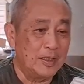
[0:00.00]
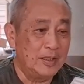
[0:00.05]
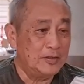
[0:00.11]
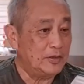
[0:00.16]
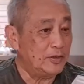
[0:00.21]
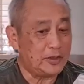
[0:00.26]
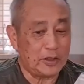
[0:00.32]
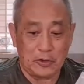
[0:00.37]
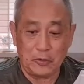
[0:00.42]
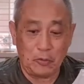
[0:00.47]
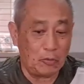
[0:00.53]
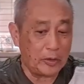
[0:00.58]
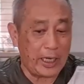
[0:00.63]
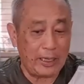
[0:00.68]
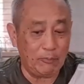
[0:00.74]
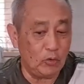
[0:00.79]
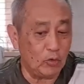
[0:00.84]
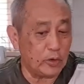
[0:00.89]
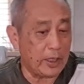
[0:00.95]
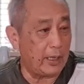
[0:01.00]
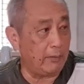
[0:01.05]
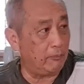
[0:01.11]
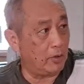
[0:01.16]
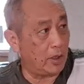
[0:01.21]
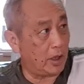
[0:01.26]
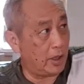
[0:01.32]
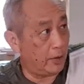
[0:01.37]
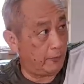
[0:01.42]
So he said, no camp, no
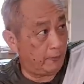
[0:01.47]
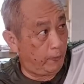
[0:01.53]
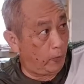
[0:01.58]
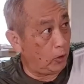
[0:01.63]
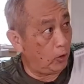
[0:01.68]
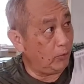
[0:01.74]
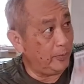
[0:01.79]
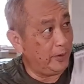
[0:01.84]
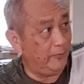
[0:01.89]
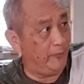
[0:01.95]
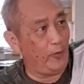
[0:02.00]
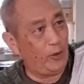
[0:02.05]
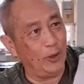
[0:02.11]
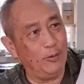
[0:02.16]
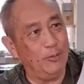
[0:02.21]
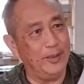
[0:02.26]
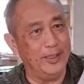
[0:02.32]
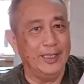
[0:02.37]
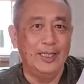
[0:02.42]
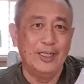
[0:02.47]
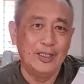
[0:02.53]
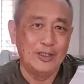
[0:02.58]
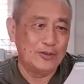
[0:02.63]
camp. Follow me, follow me.